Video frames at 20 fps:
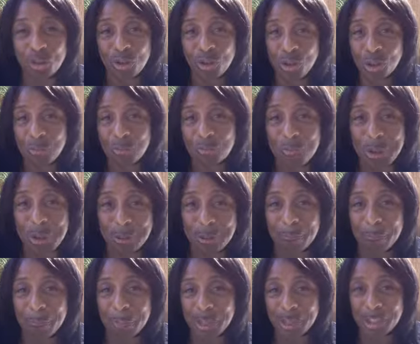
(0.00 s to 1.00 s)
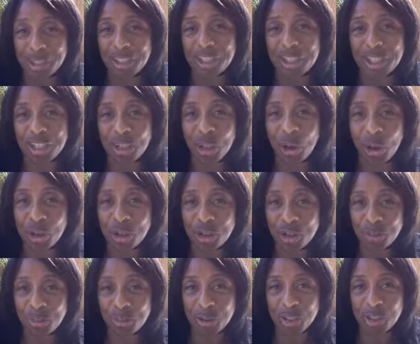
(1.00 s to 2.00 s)
It was big books and larger
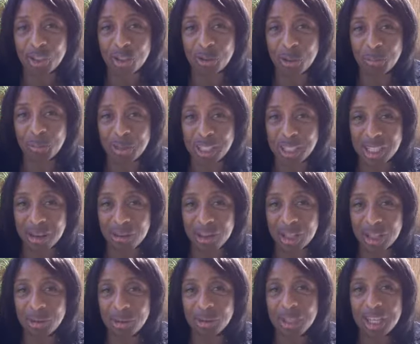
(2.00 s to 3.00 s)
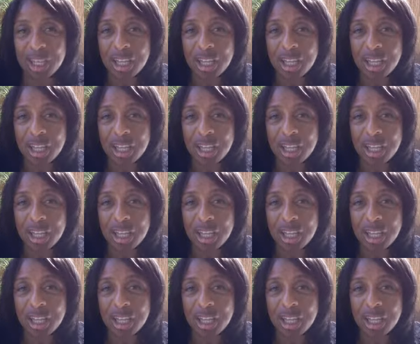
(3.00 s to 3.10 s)
books, so the material